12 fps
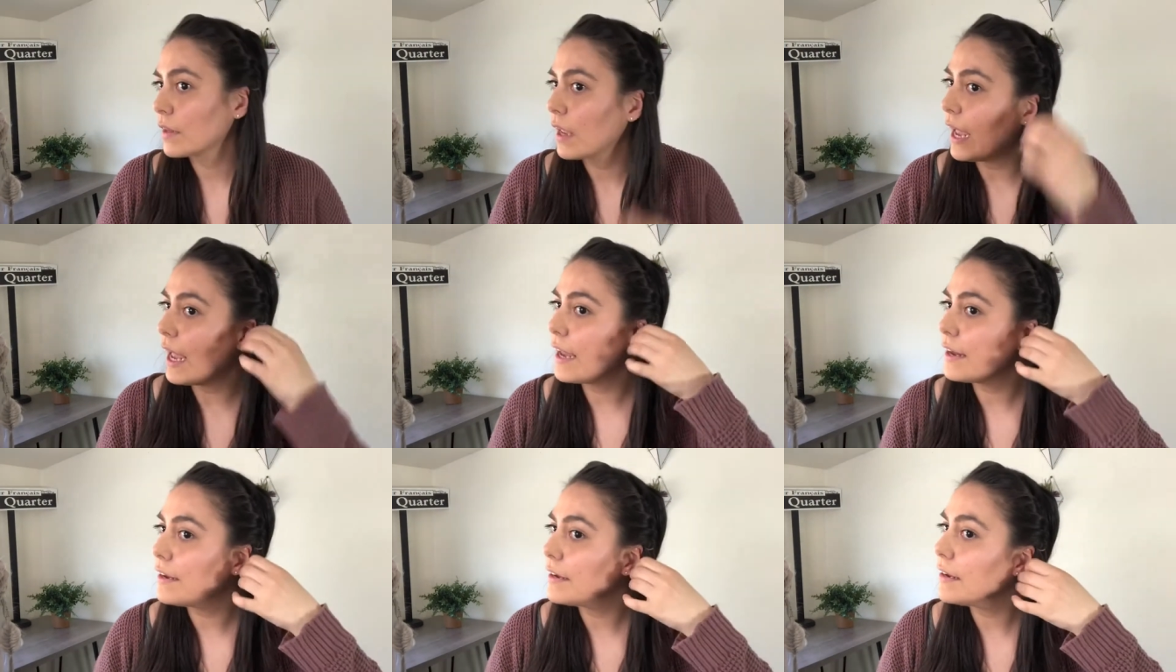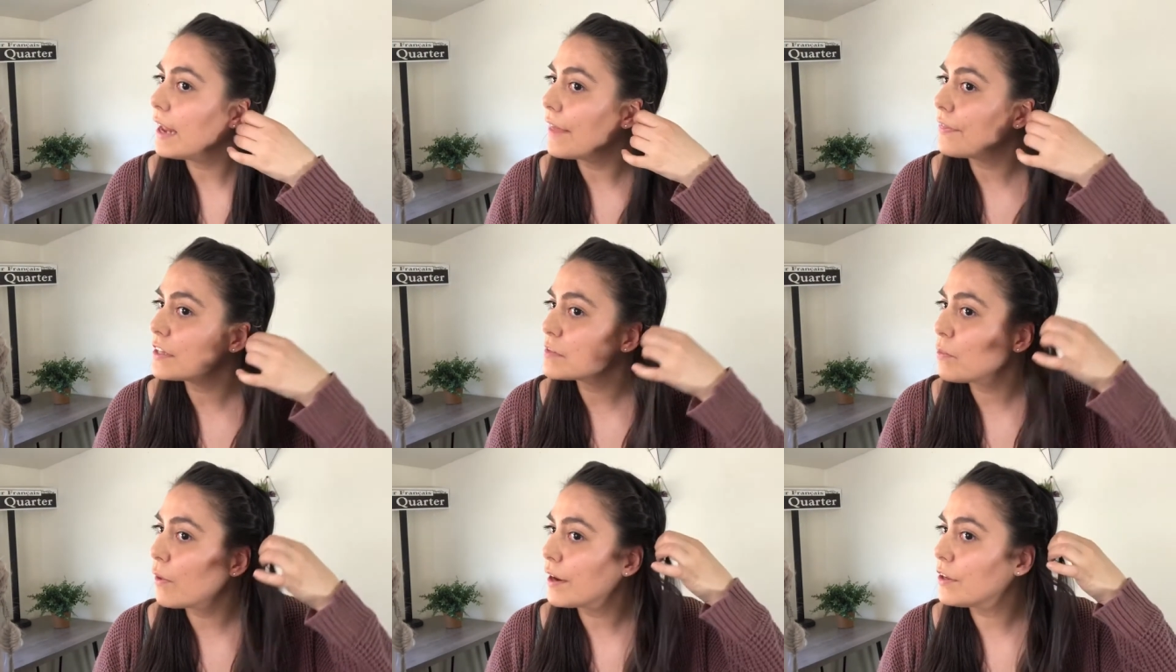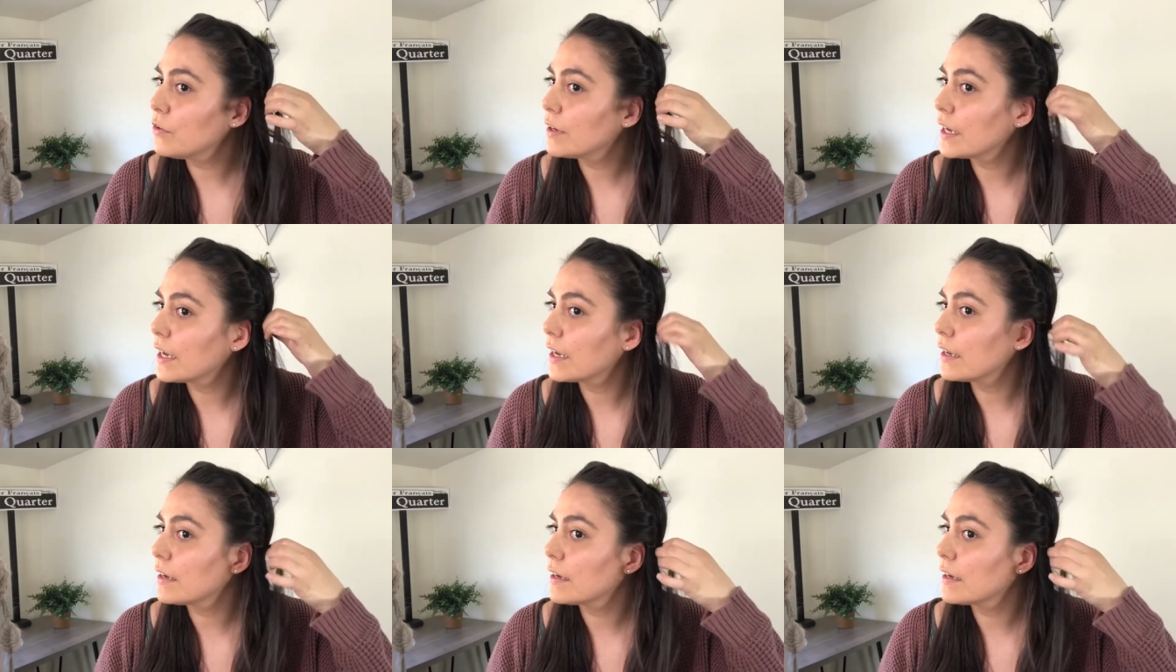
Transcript: And at this point you can